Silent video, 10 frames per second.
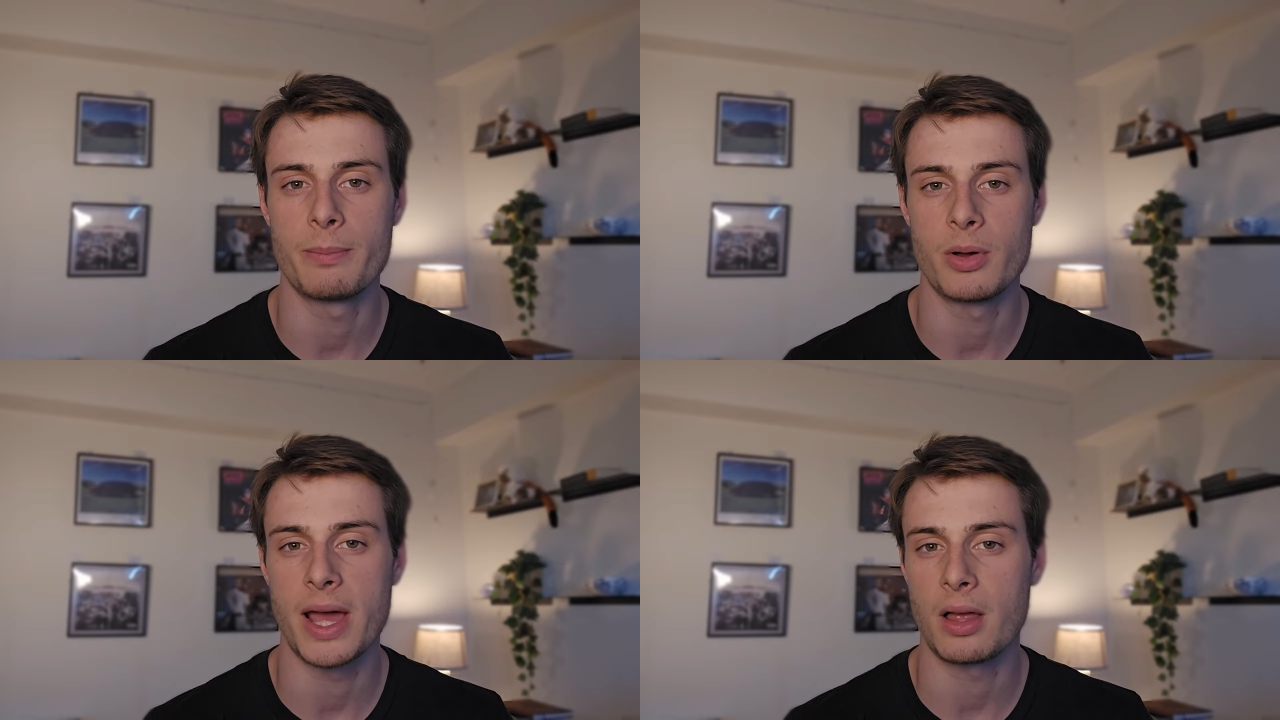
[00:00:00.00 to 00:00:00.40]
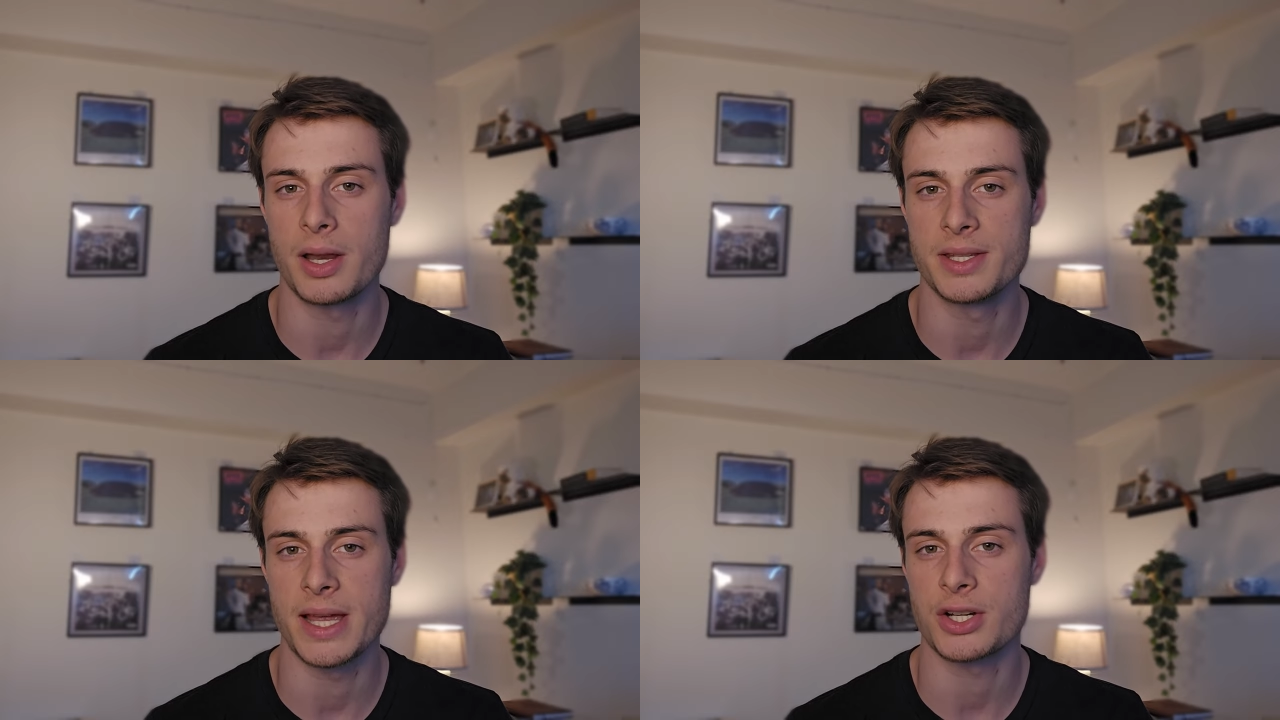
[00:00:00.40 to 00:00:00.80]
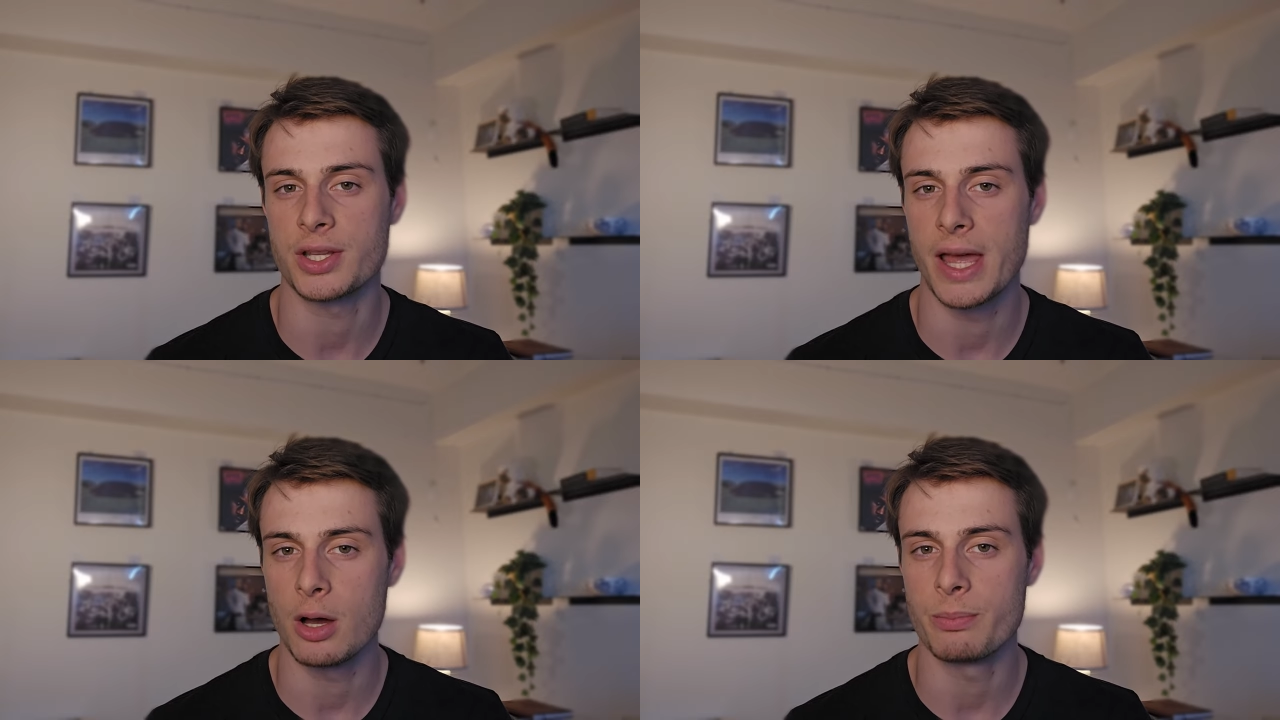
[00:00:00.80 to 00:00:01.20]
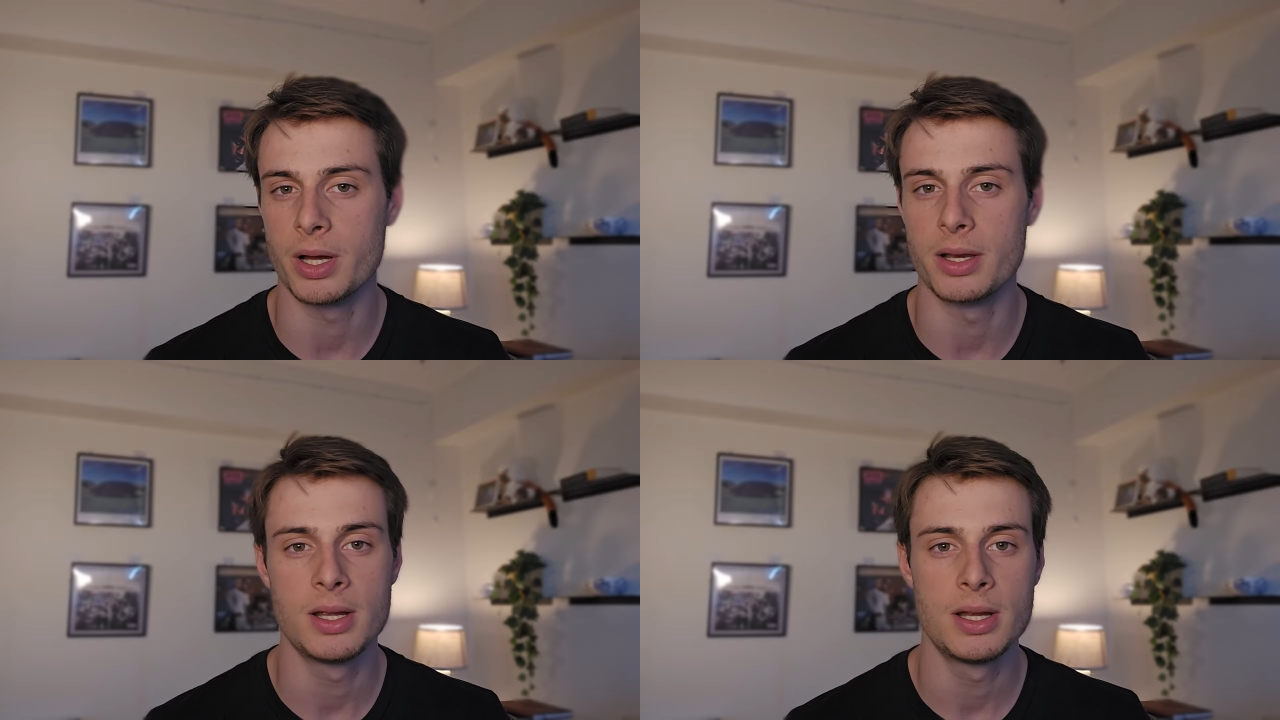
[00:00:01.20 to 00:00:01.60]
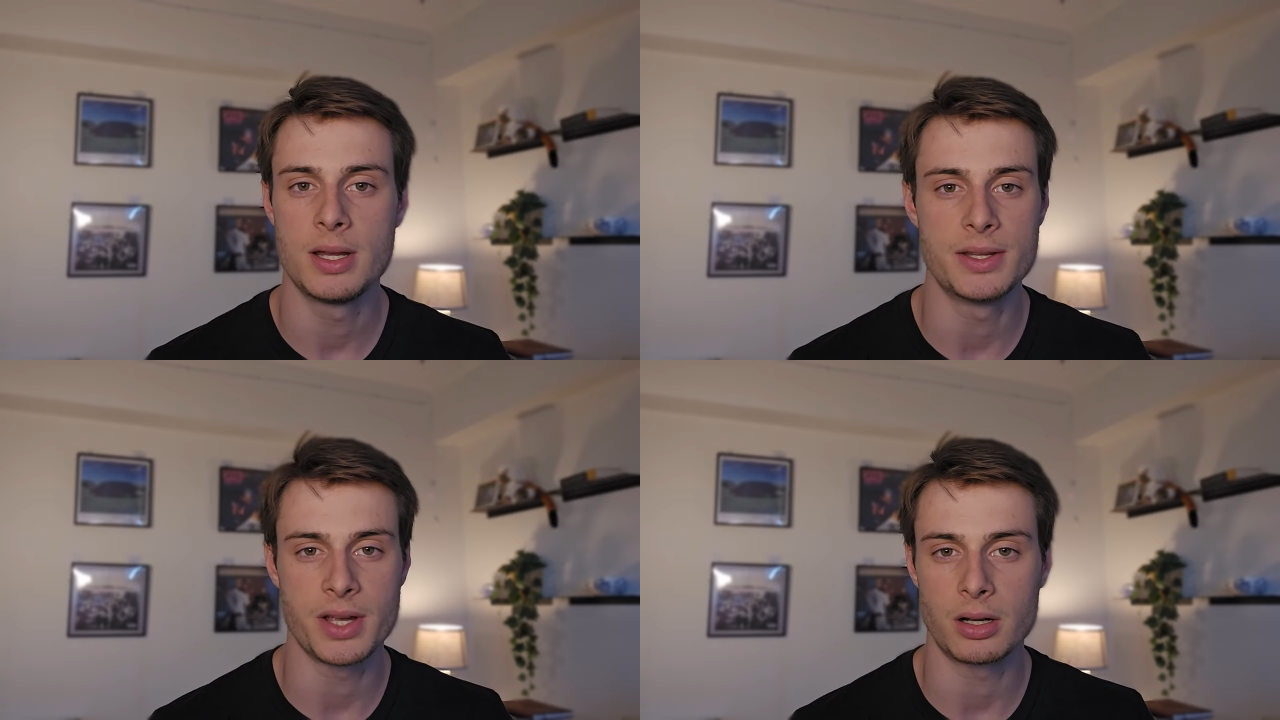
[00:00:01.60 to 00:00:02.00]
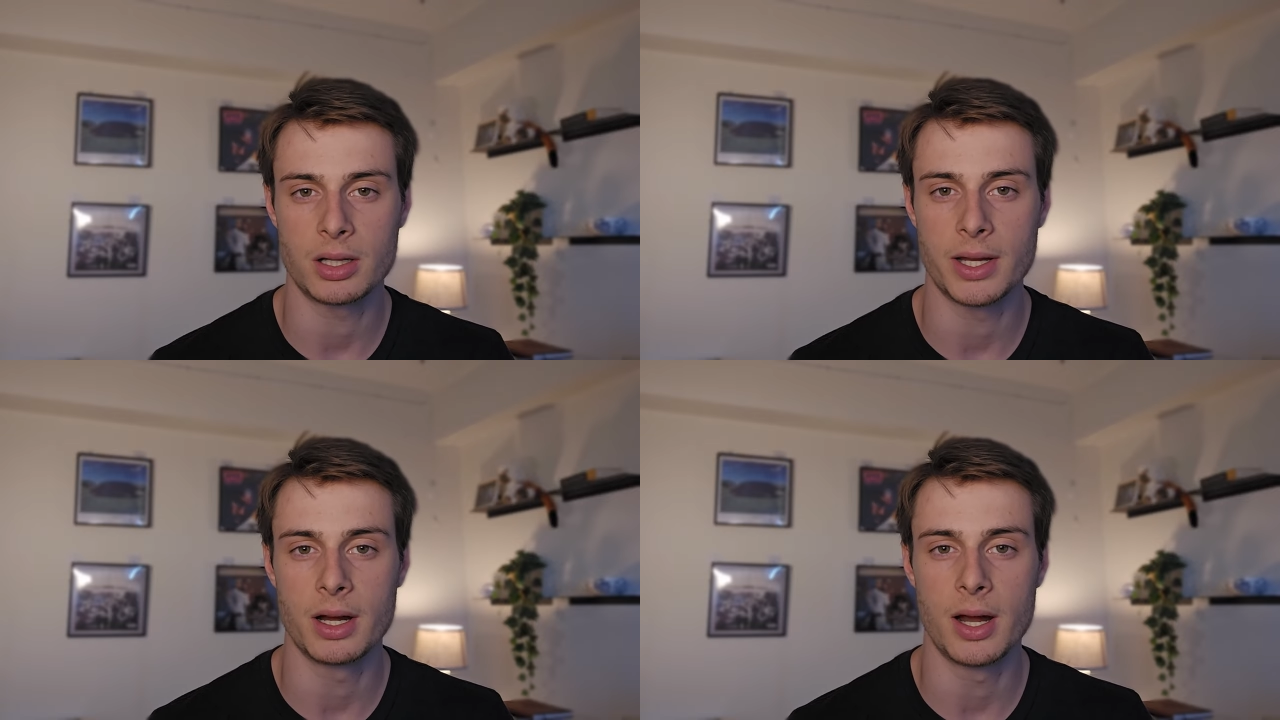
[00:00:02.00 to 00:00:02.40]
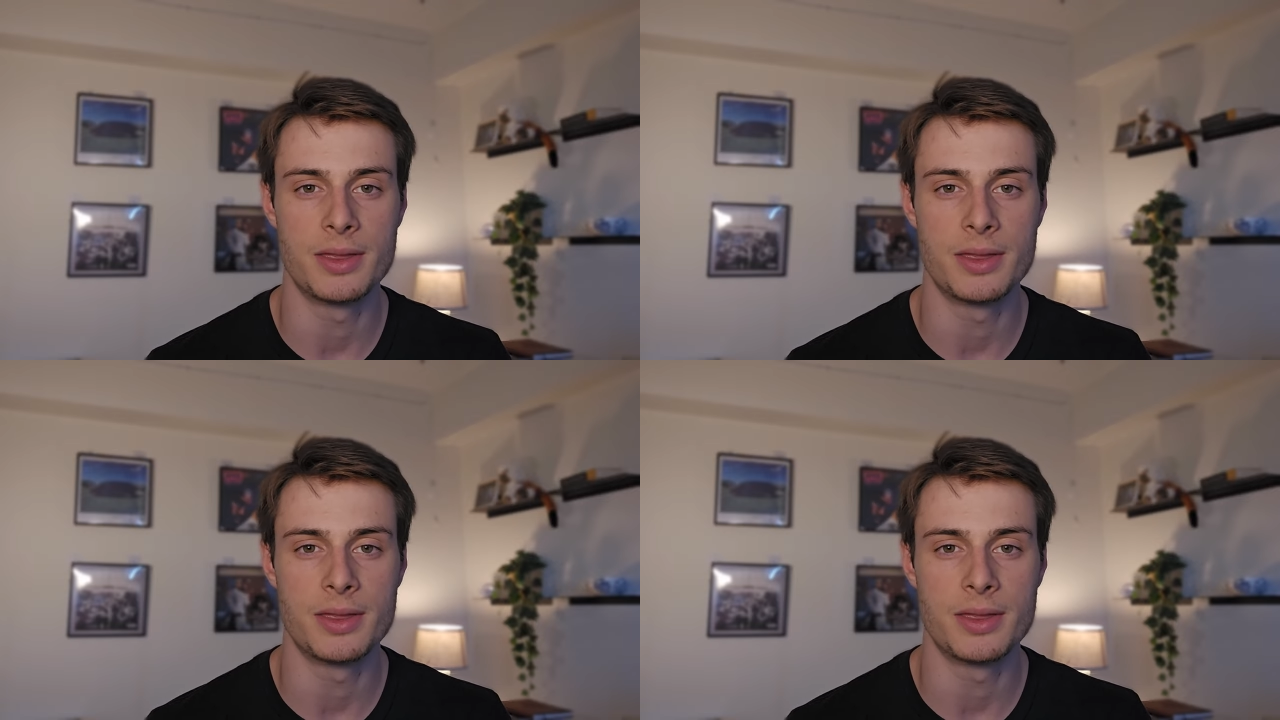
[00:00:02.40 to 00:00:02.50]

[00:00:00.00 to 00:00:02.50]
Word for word: what modality is actually output is unclear